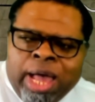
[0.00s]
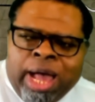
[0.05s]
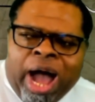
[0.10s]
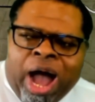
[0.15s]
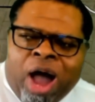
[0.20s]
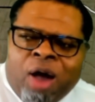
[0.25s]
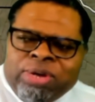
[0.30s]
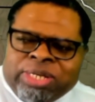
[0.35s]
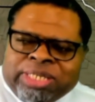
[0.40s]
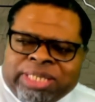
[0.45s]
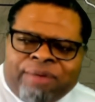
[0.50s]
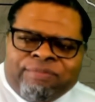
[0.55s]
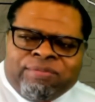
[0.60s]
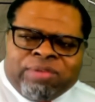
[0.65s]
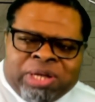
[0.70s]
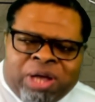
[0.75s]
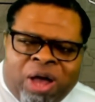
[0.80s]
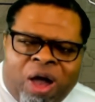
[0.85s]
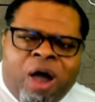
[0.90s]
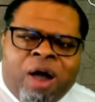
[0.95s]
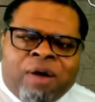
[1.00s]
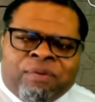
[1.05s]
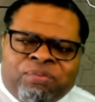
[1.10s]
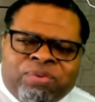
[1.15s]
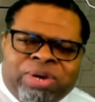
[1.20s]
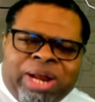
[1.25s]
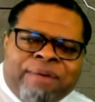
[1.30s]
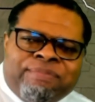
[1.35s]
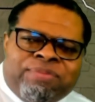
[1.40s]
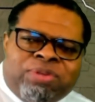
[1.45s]
I always have to cough
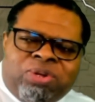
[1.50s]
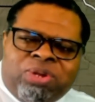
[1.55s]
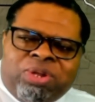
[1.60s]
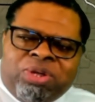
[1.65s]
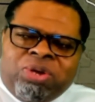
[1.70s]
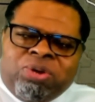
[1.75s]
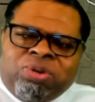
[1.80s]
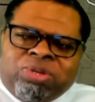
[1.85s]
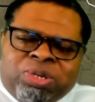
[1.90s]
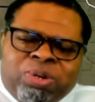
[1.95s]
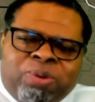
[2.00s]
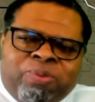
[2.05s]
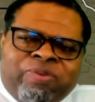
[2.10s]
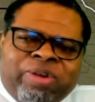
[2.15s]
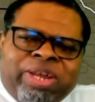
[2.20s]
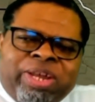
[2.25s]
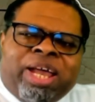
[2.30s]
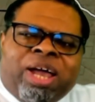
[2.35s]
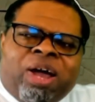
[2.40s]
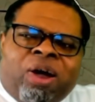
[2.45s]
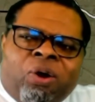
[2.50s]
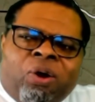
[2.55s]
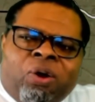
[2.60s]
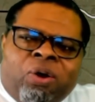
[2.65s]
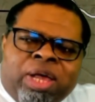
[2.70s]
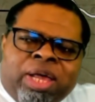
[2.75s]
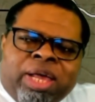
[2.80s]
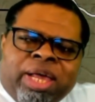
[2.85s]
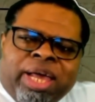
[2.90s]
when I do the YouTube video.